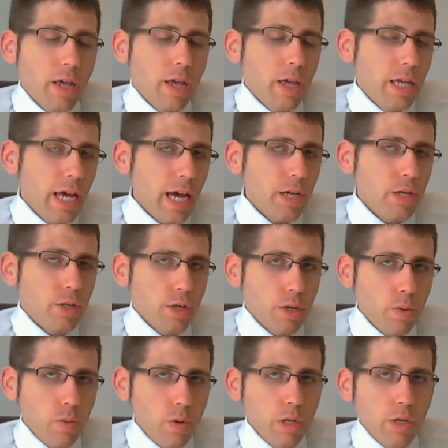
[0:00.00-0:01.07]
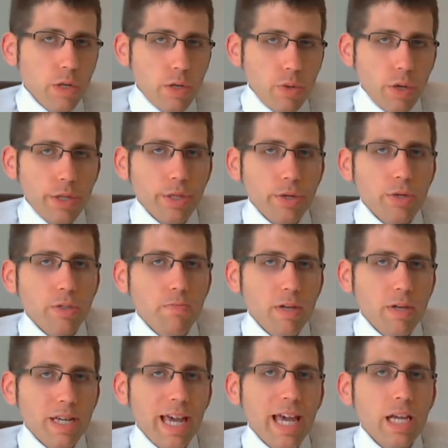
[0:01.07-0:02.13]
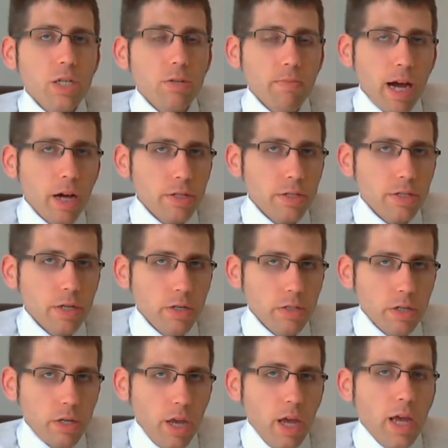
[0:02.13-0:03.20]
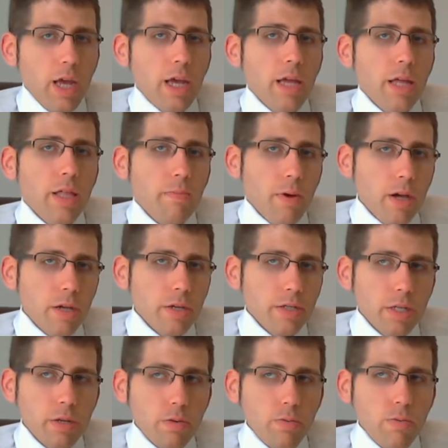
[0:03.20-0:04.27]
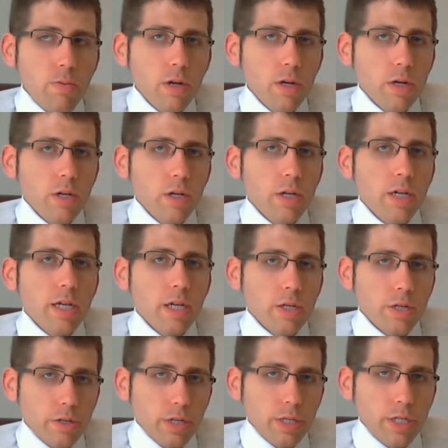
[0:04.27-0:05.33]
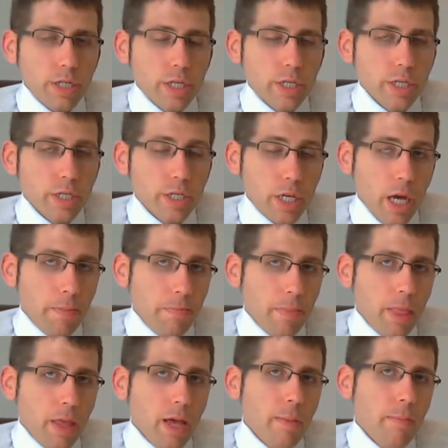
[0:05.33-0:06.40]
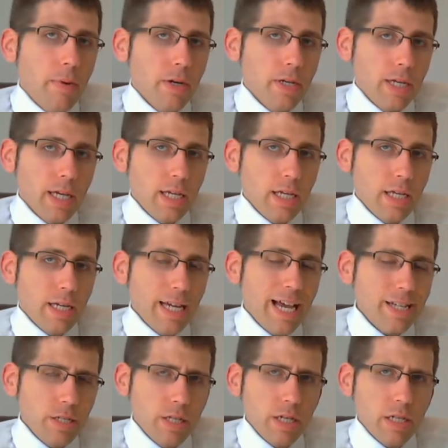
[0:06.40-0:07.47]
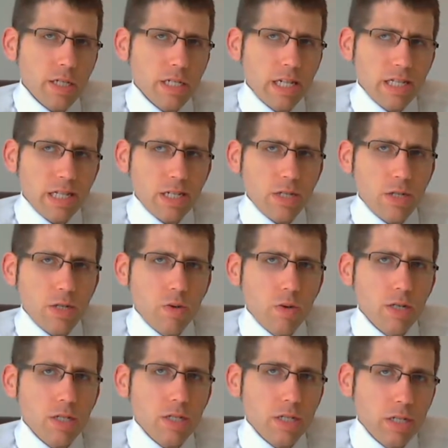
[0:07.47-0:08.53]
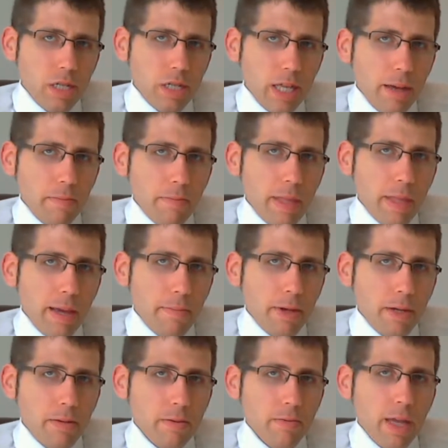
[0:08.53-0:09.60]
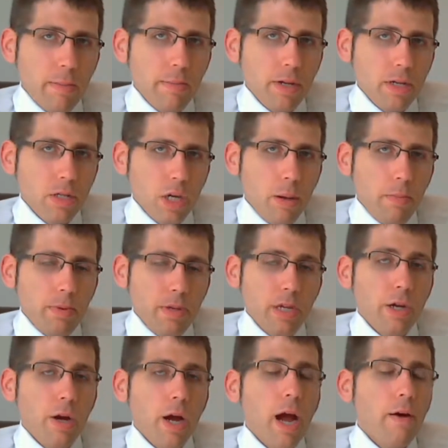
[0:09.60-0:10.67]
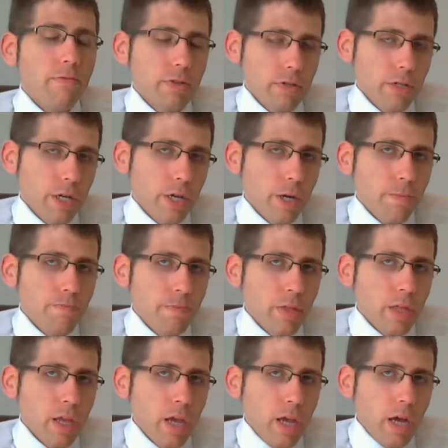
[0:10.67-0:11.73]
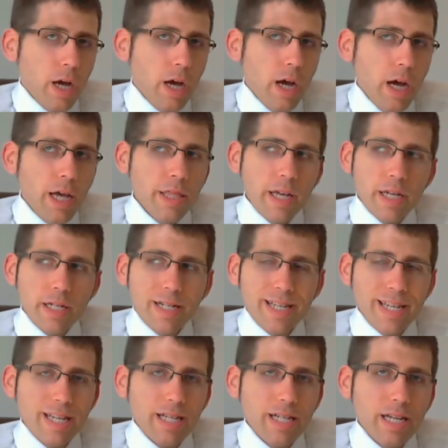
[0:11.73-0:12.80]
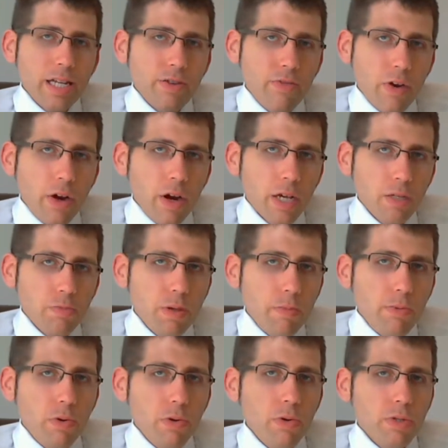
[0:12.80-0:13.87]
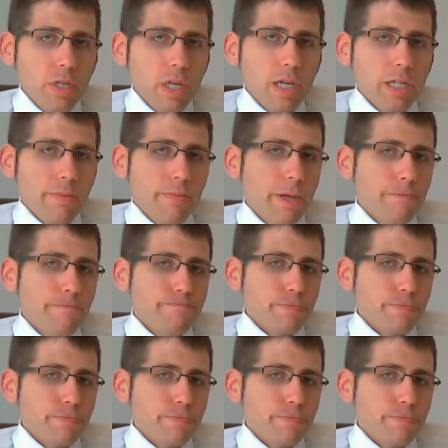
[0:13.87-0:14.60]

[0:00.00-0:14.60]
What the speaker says: Yeah, sure, when you do hit those big age milestones, the policy will increase some. But again, not to the extent that you're going to see that big jump year after year. And then again, as far as people who say to me,